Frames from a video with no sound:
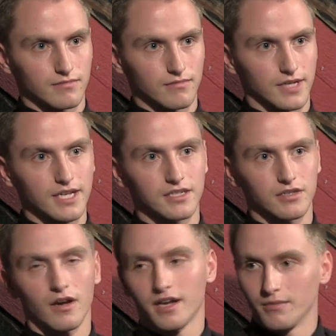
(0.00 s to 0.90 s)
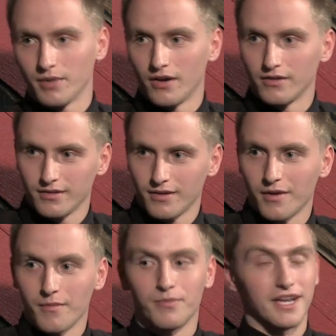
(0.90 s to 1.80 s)
he's talking about
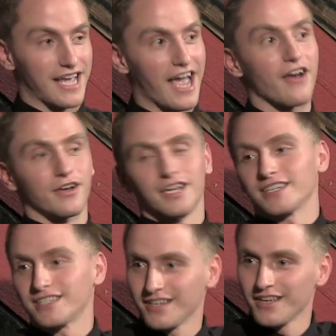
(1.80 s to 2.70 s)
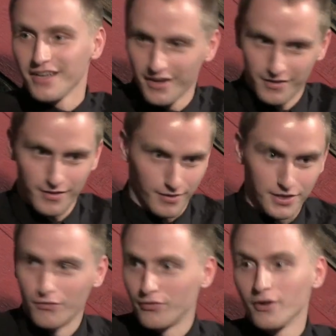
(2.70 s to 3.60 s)
being an anarchist, you
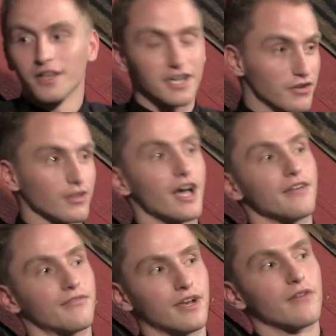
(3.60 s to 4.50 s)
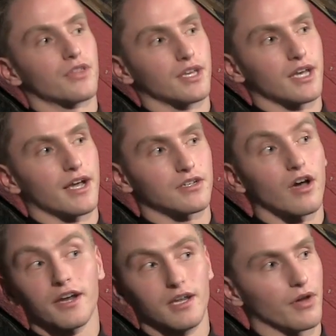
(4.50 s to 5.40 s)
know, fully in your life and everything, not
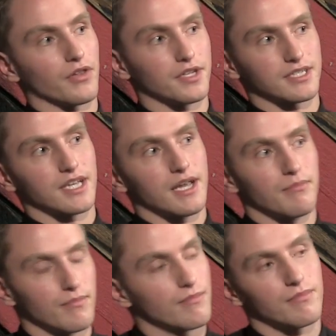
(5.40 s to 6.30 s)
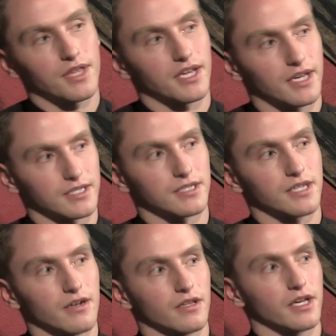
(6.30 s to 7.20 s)
talking about this same thing
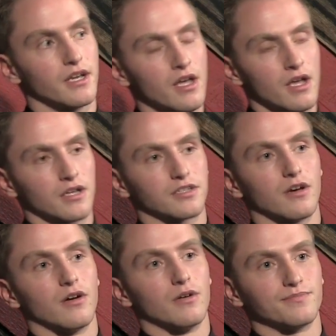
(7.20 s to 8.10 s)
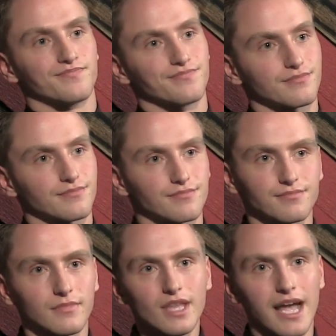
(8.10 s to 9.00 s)
necessarily. Yeah. So
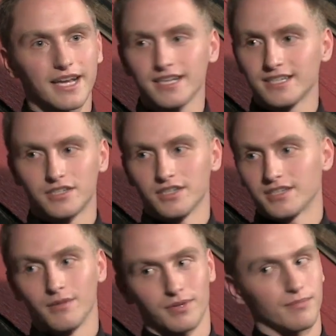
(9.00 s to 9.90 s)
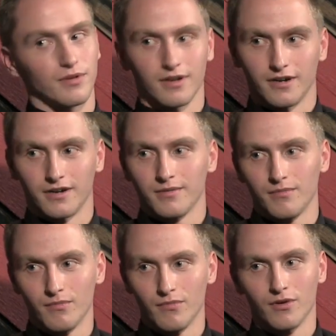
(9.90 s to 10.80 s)
I guess it's just some people are
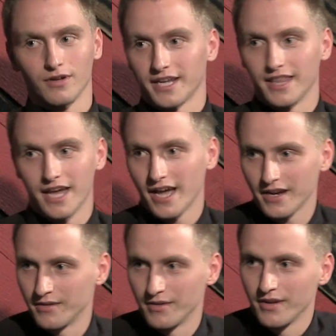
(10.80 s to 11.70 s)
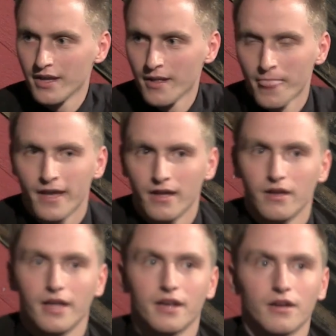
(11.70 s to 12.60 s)
more like that, and
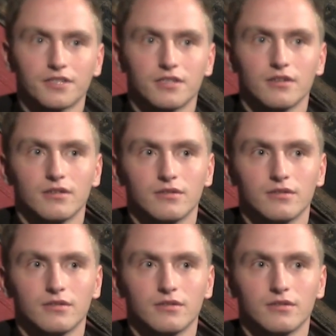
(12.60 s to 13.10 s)
and it also,